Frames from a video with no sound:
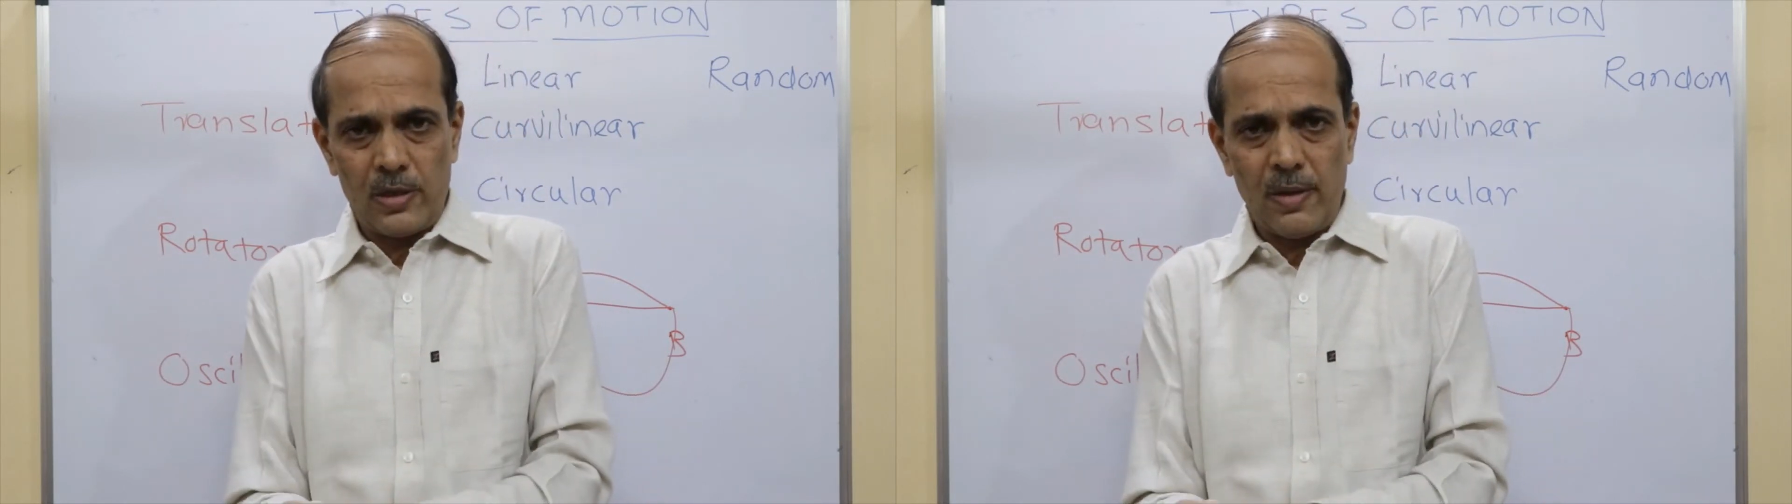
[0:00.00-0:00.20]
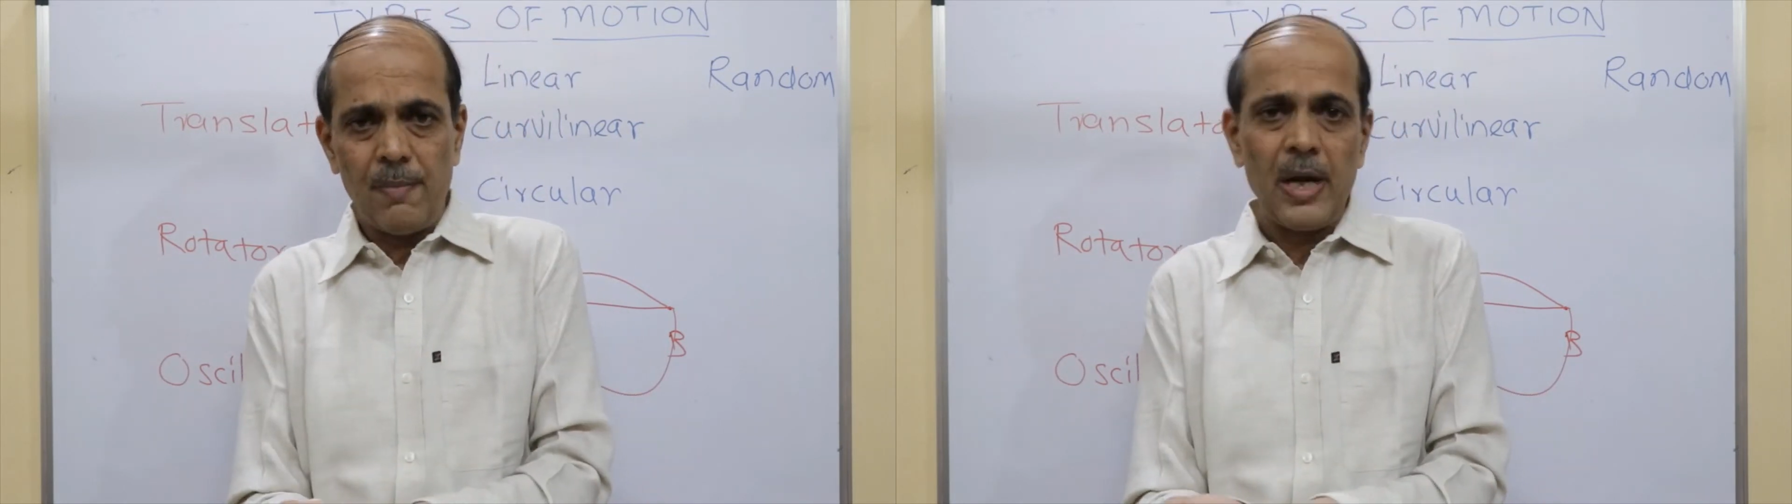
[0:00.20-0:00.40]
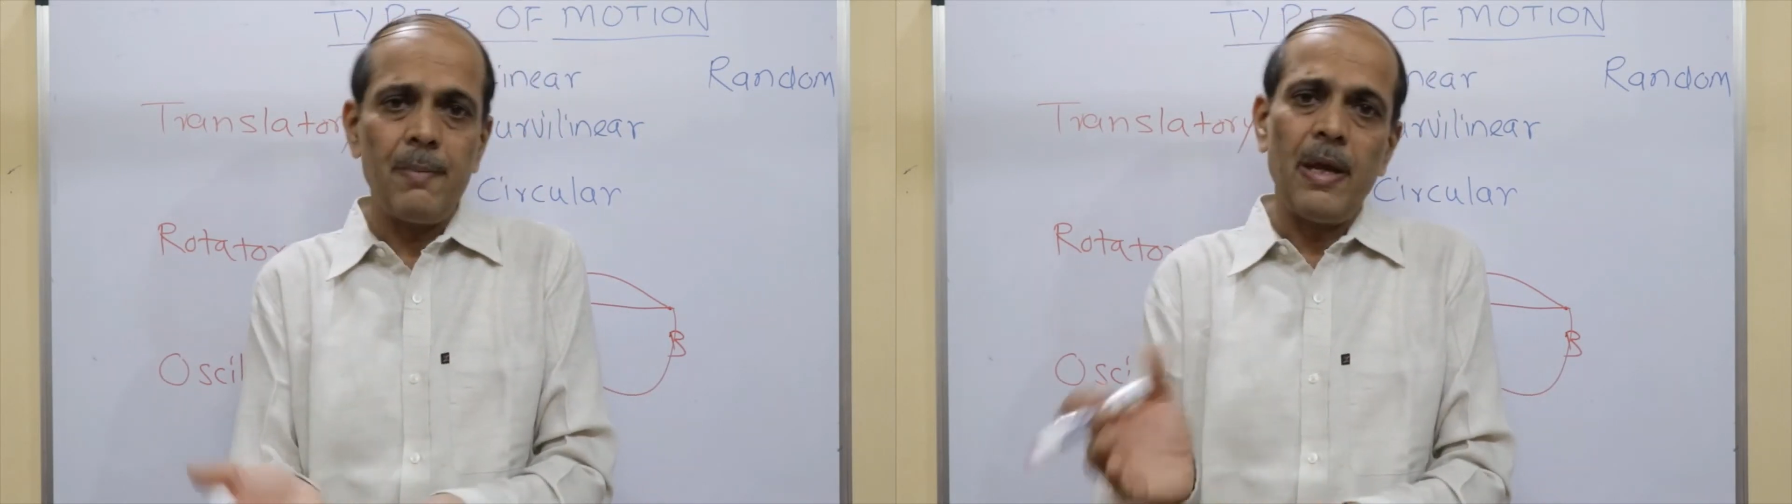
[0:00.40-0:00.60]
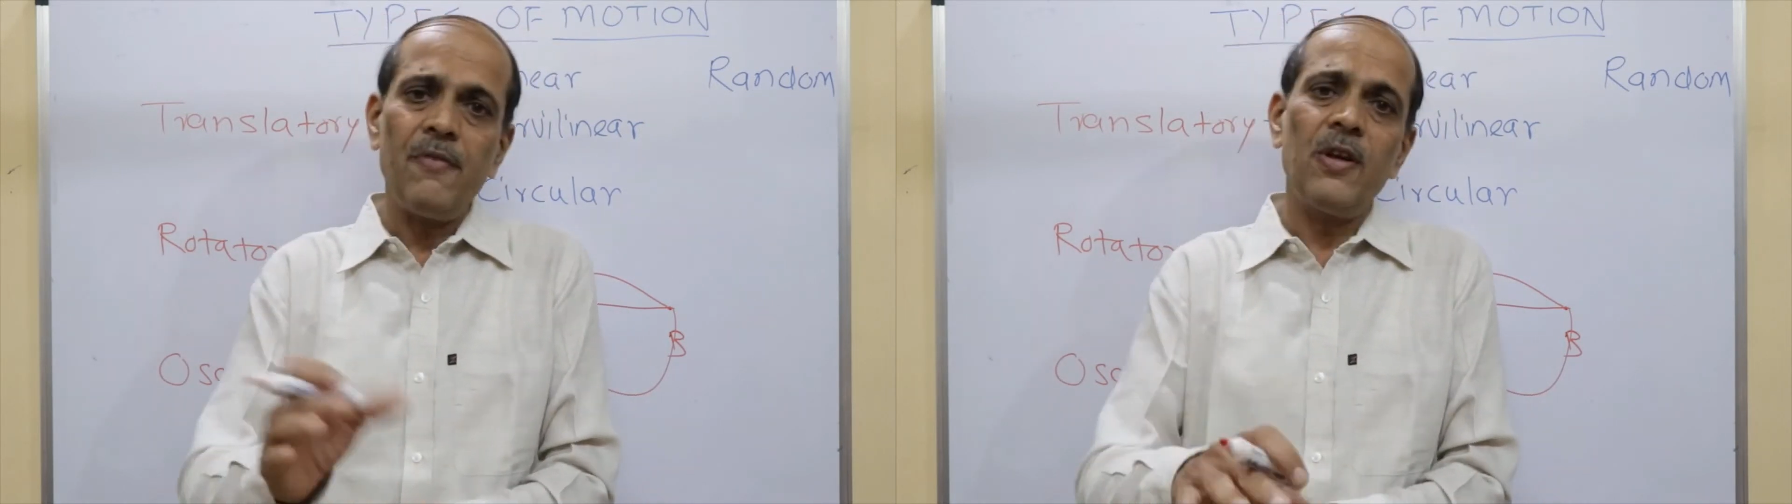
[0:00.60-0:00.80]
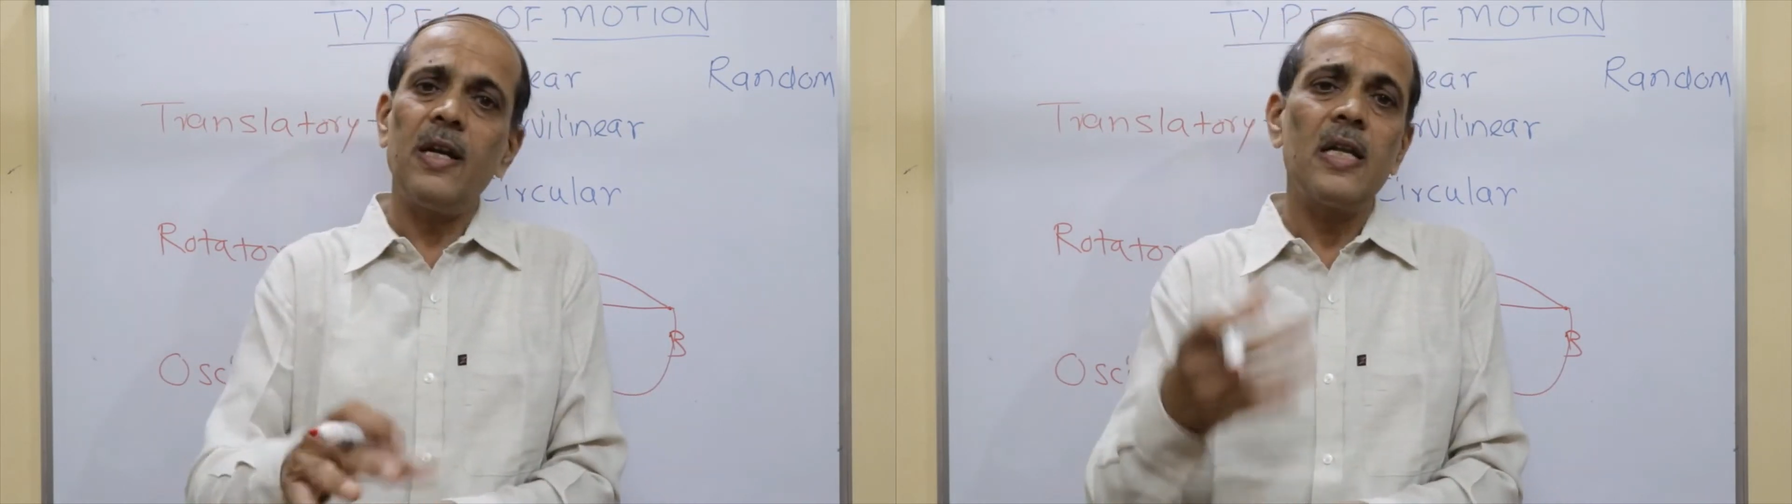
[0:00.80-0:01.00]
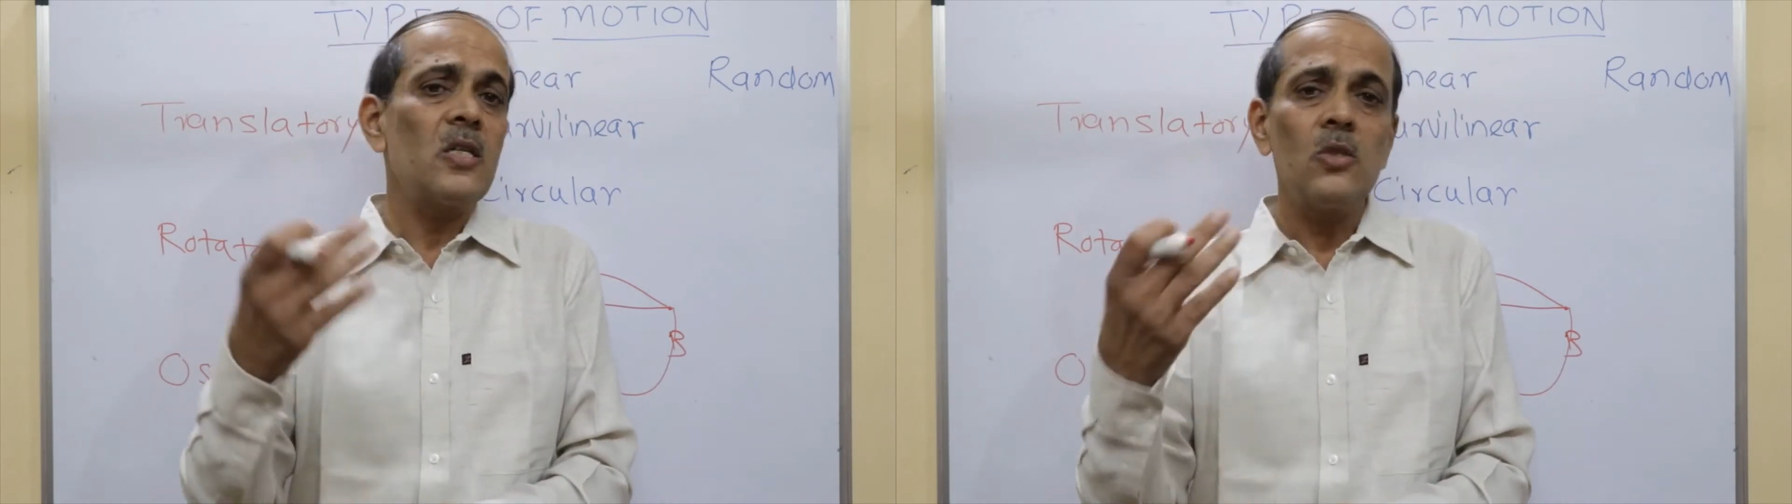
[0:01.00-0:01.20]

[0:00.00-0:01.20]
Somebody may feel it is